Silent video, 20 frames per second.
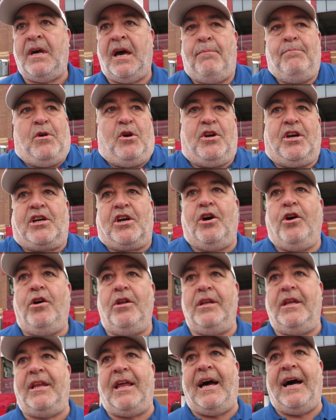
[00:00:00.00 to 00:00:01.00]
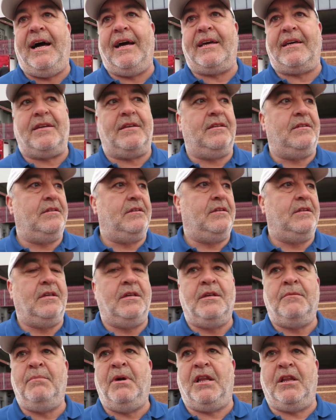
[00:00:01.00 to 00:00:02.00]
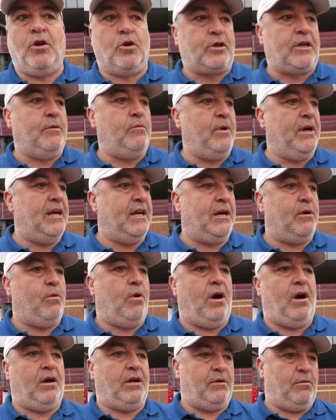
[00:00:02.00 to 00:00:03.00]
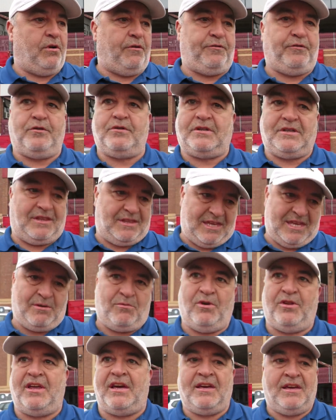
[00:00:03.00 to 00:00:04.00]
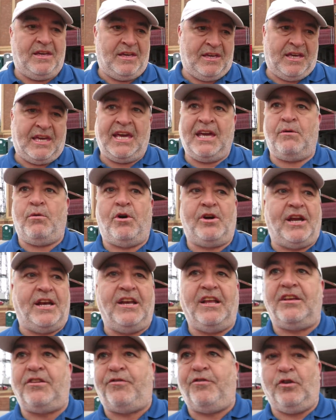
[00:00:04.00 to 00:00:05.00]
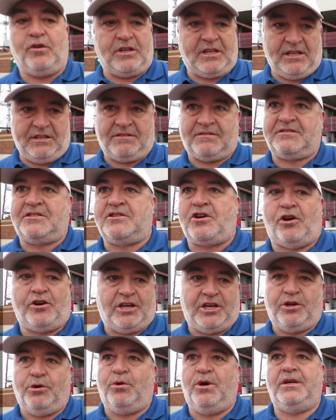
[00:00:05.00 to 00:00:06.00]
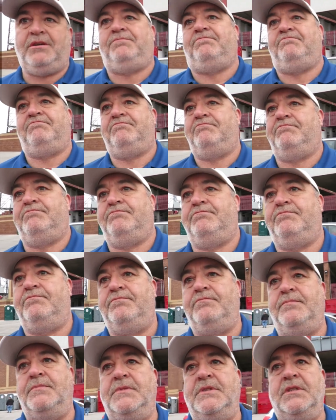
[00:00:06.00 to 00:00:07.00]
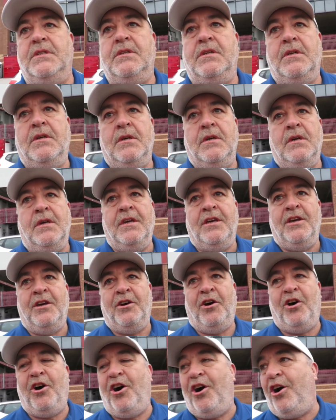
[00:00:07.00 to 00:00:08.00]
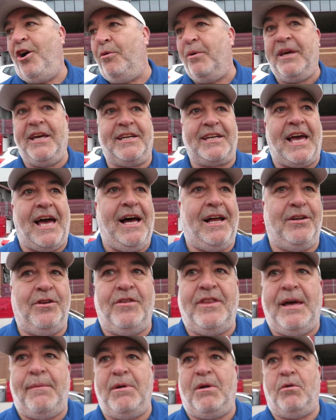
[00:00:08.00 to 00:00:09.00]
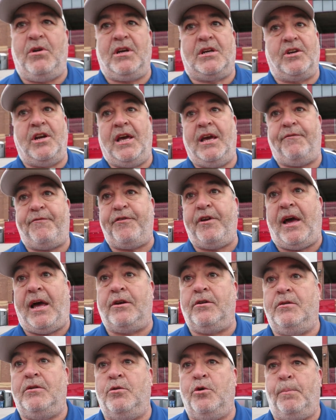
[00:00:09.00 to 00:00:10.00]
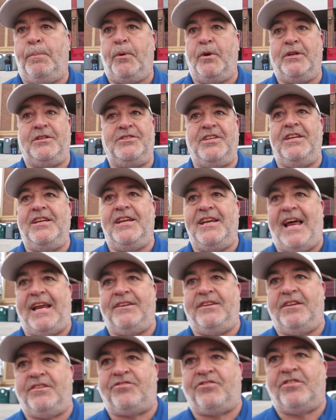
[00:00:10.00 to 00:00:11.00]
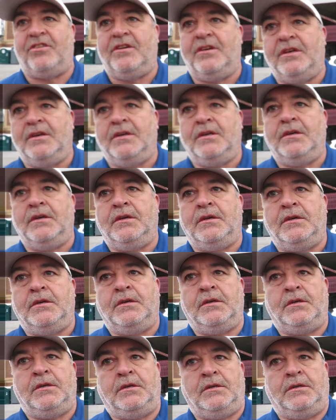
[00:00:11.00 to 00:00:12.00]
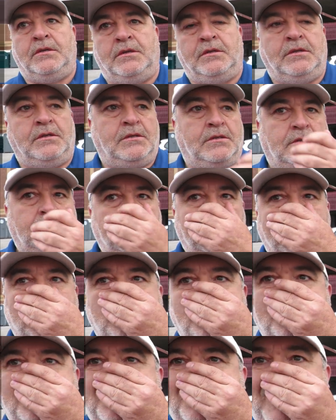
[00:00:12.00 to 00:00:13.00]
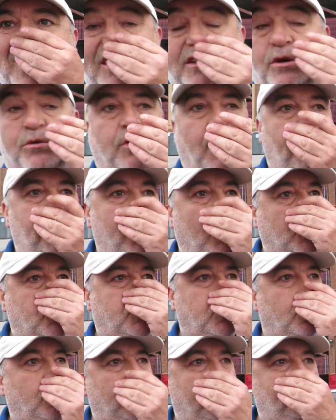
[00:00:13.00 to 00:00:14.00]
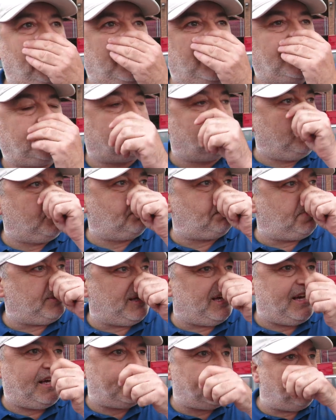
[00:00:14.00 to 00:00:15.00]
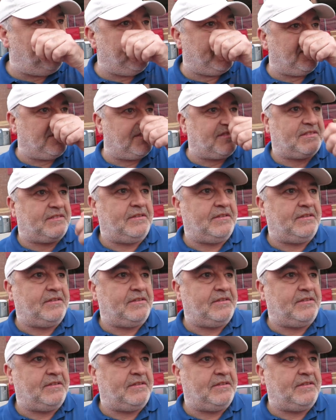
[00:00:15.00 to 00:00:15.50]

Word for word: I'm not a goalie like, but looking where it was, it was fucking, it was, it was in his fucking corridor. That free kicks that we we need. Oh, we can't do them. It was a great free. Who put it in? Hernandez. Uh, were it? I don't. I'm not sure, but it's good. Pineapple head.